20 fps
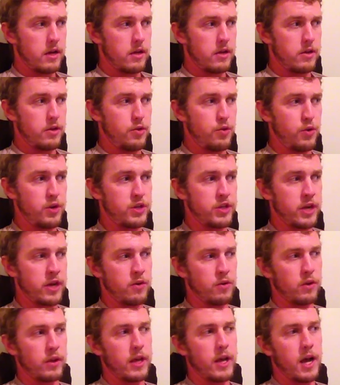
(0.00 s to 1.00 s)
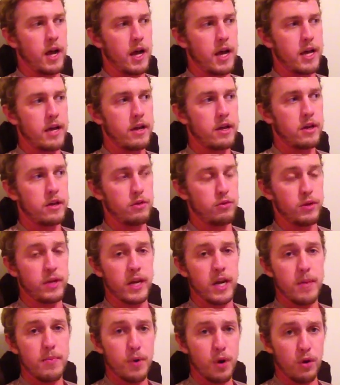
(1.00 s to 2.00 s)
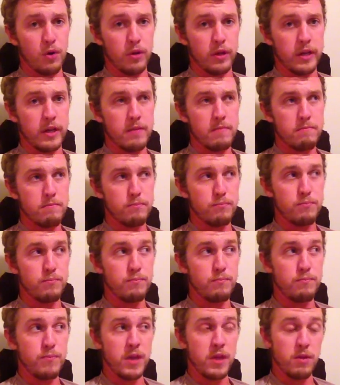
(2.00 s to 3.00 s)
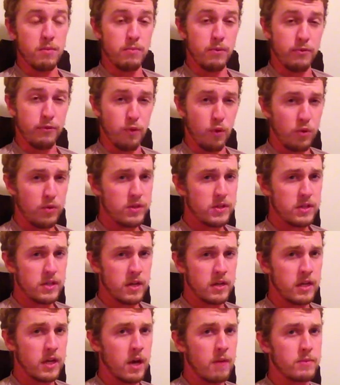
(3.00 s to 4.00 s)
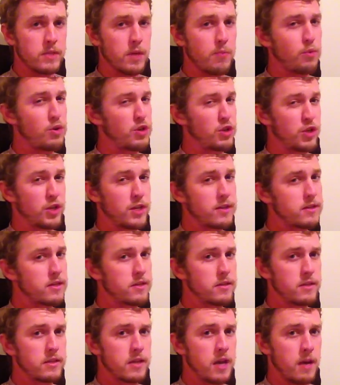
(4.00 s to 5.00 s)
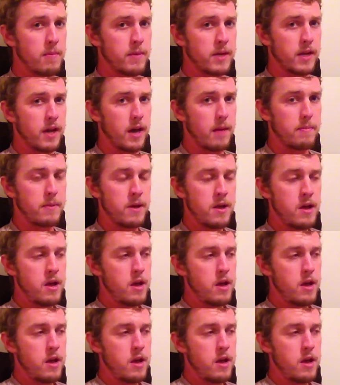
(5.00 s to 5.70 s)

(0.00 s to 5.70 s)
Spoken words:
You would generally hike, you get up early, either before the sun comes up or just as it's coming up.